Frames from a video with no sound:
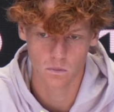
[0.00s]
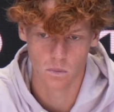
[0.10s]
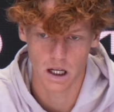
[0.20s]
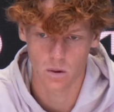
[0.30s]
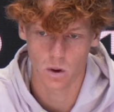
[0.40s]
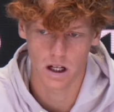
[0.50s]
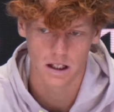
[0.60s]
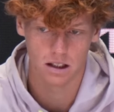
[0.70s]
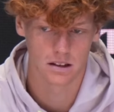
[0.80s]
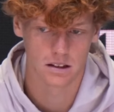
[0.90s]
my
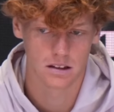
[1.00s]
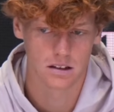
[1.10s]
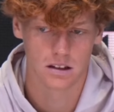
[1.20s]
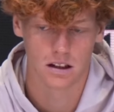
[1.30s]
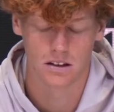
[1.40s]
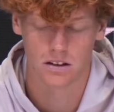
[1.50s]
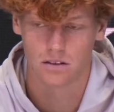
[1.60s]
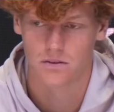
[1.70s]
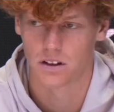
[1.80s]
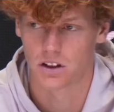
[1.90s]
way is
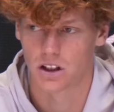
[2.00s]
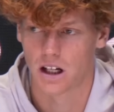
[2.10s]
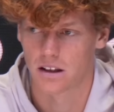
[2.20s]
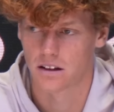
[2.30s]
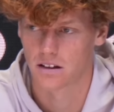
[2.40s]
not finished yet.